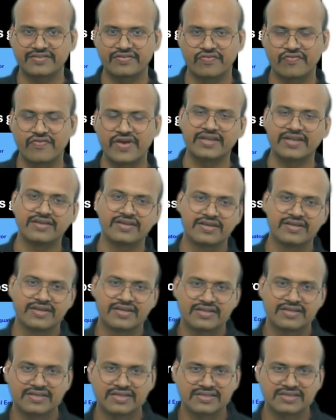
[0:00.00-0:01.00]
when
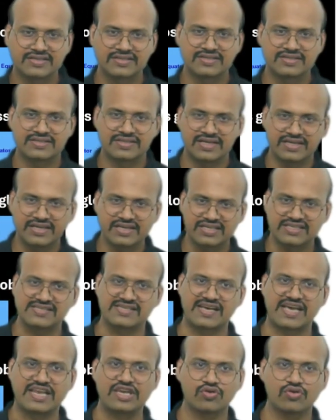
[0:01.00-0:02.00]
the sun is
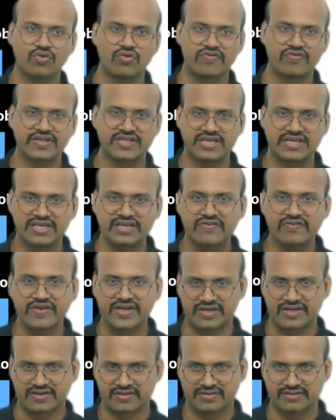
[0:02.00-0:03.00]
shining over the equator.